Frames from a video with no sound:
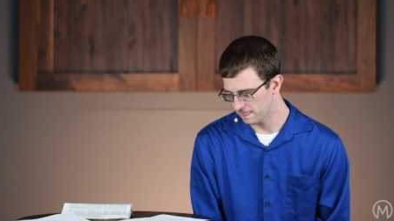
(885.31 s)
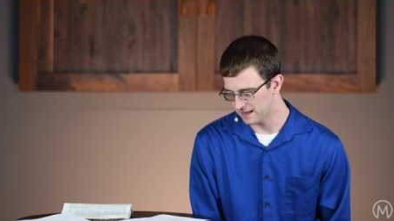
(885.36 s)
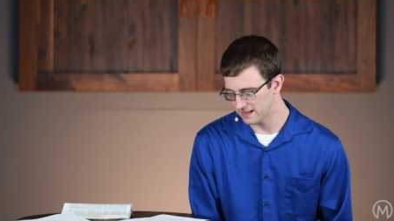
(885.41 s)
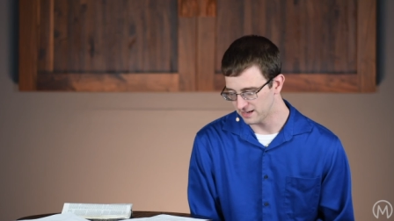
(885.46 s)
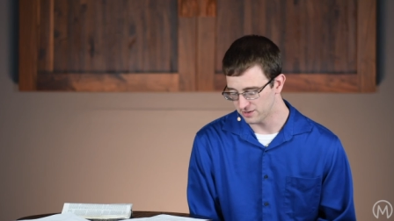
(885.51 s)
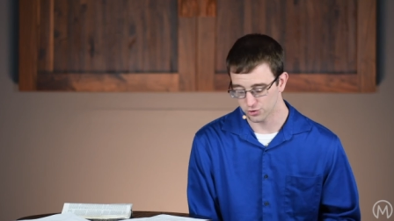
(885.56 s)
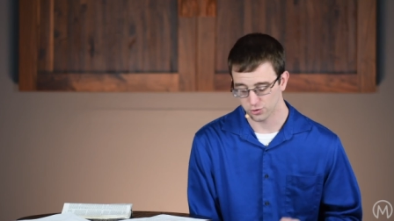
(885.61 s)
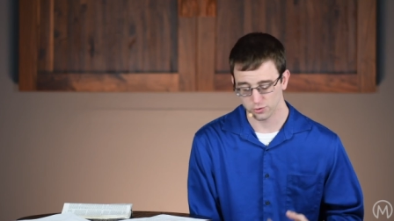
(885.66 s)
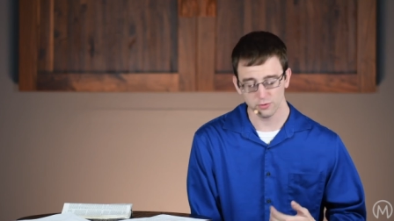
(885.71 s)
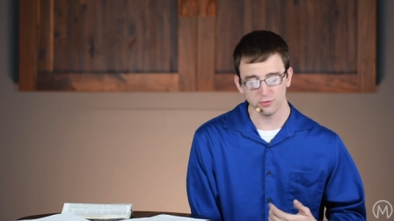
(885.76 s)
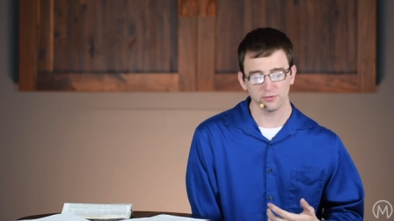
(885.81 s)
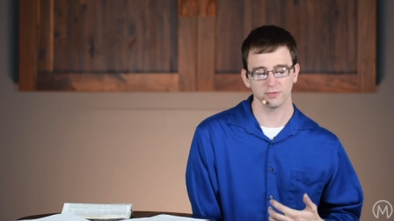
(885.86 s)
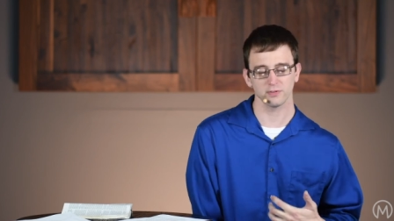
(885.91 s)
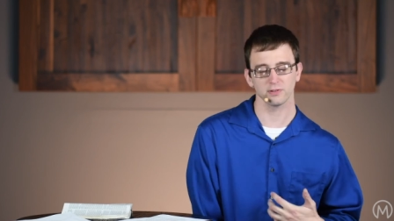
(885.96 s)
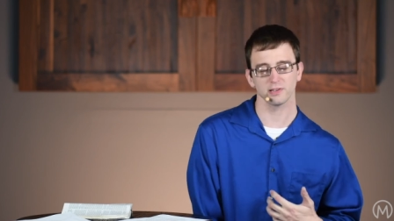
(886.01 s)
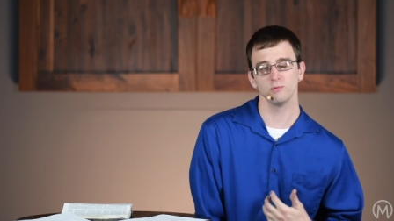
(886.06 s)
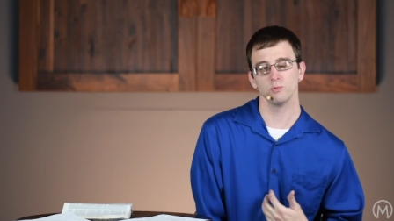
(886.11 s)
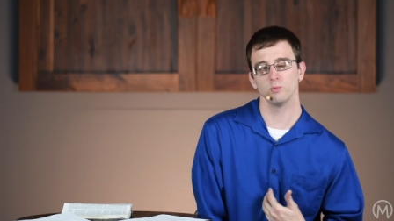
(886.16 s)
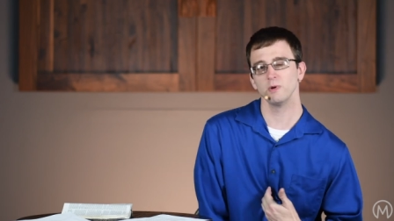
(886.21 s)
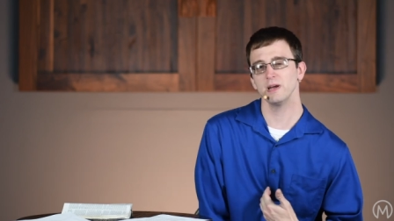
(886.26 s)
And
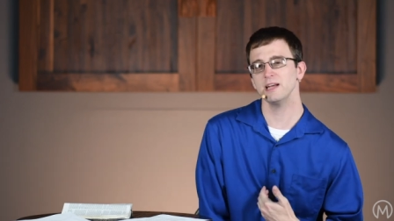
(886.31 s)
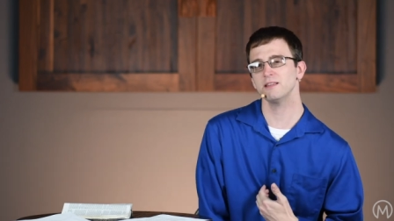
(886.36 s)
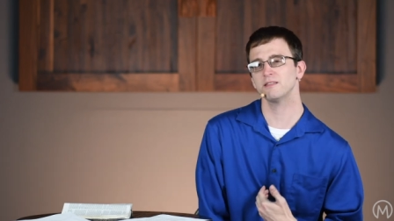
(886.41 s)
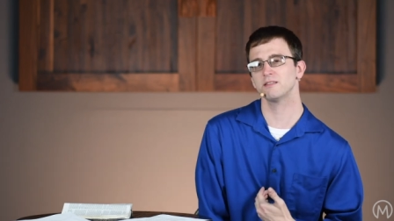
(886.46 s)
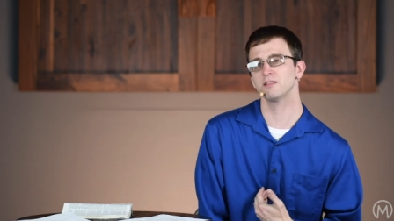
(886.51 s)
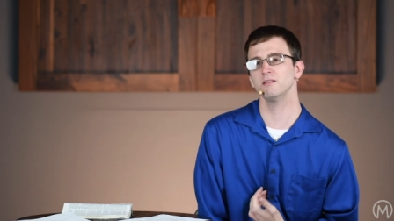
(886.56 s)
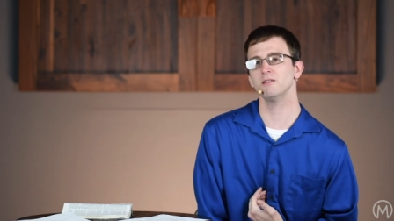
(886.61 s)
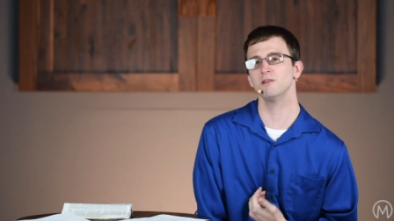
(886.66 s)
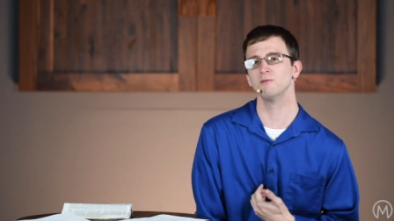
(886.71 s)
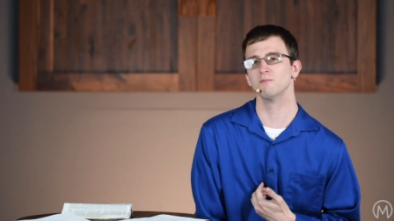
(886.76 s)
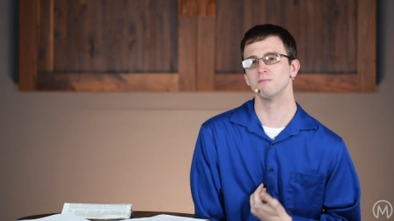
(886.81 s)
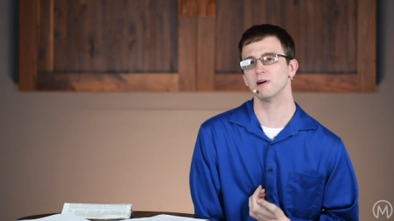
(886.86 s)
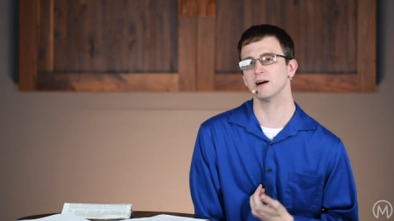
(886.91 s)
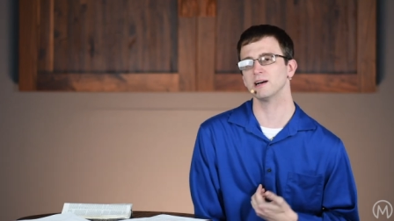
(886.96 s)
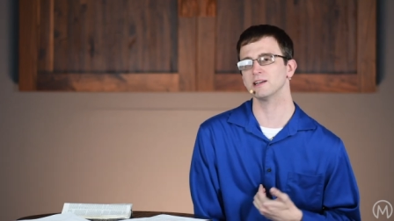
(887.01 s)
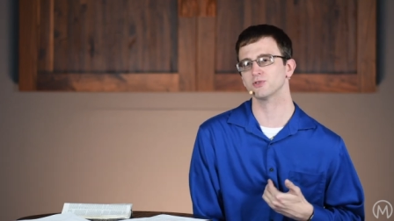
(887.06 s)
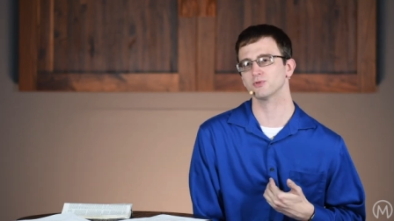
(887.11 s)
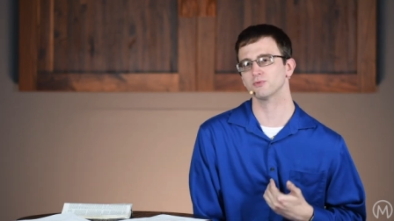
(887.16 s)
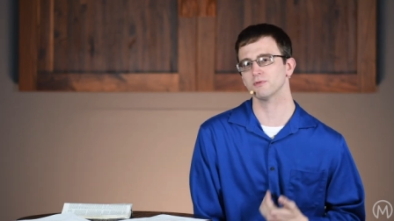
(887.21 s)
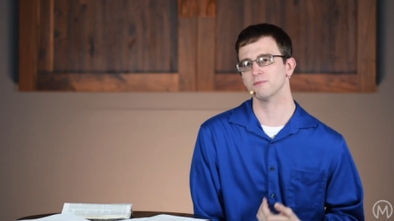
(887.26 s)
truthfully, we too
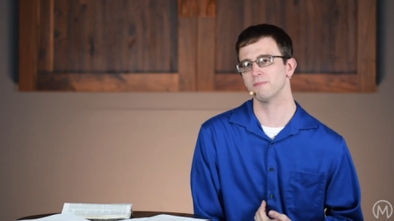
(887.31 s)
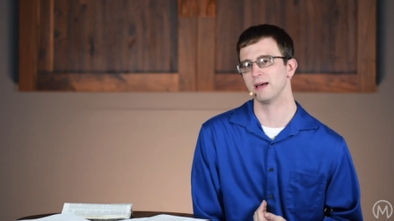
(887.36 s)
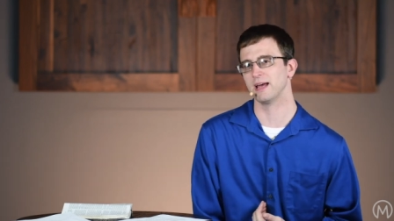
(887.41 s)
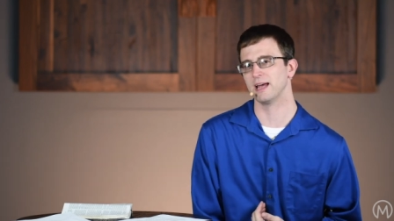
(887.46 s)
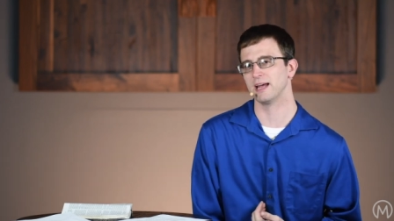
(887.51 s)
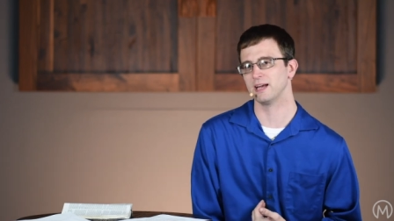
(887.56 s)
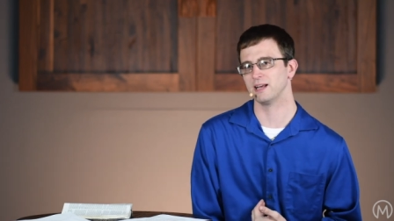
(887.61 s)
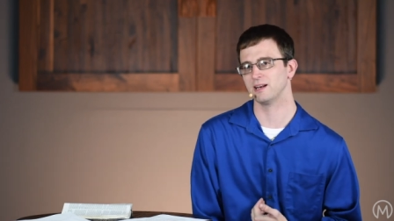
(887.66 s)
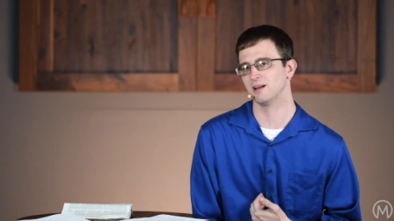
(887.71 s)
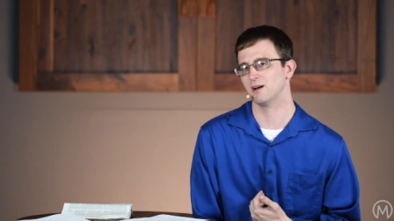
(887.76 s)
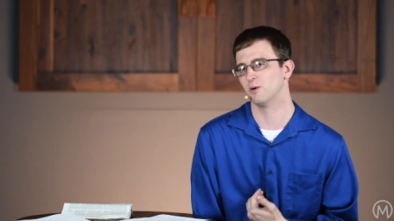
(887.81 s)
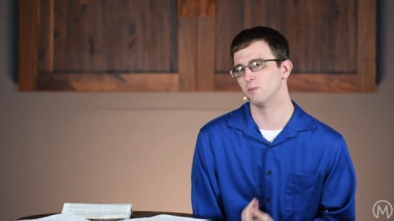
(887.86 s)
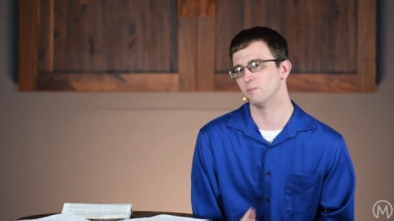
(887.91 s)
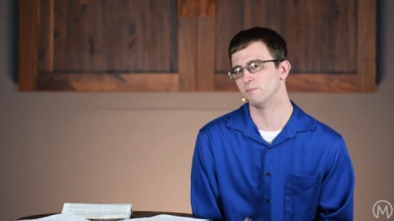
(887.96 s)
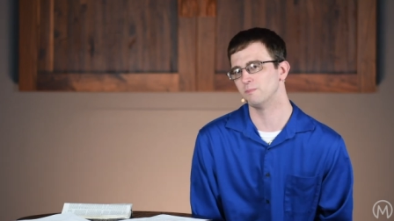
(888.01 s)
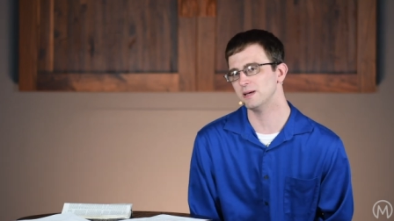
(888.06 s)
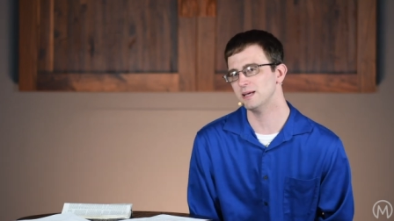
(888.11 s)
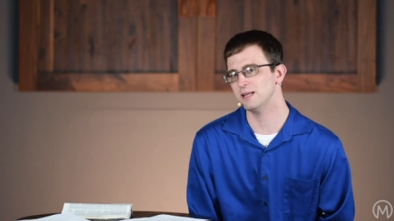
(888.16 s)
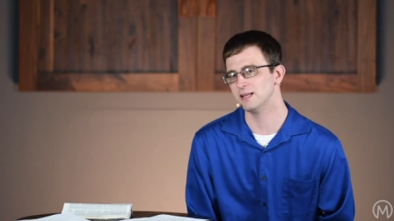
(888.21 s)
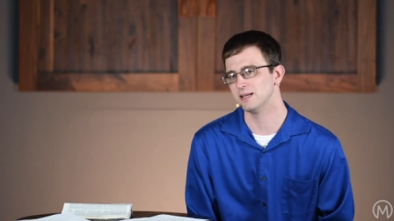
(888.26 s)
must remain
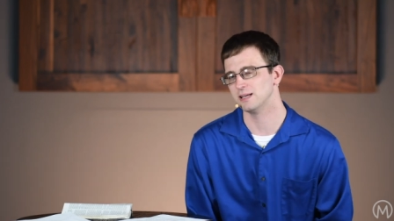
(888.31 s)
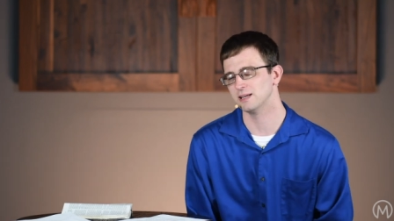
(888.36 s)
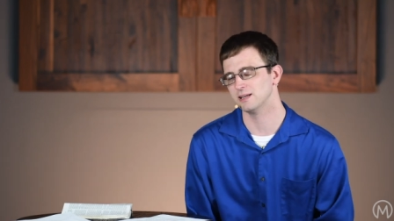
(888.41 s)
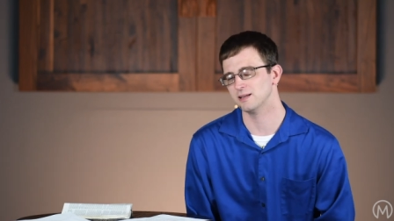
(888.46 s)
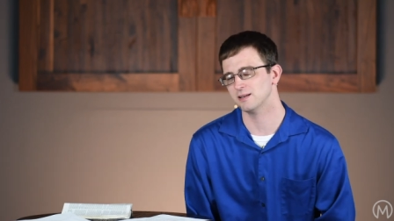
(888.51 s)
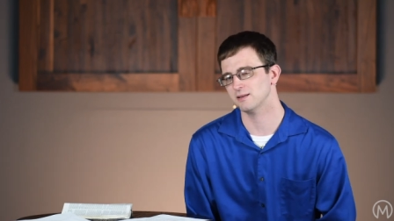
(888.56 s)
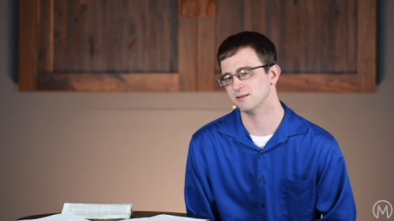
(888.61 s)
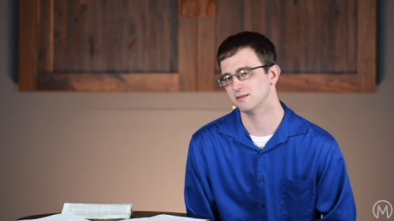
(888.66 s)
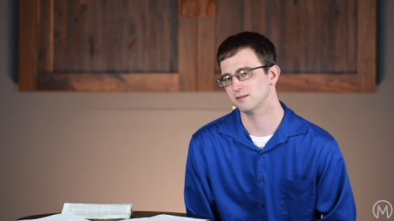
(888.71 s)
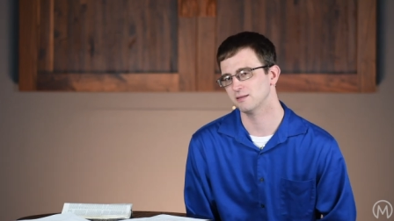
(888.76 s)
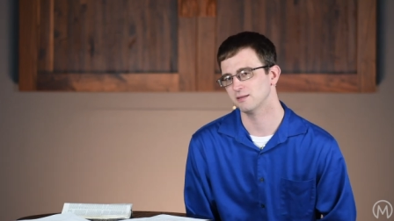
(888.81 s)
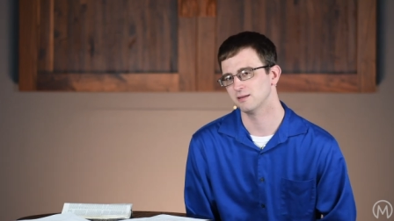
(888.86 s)
obedient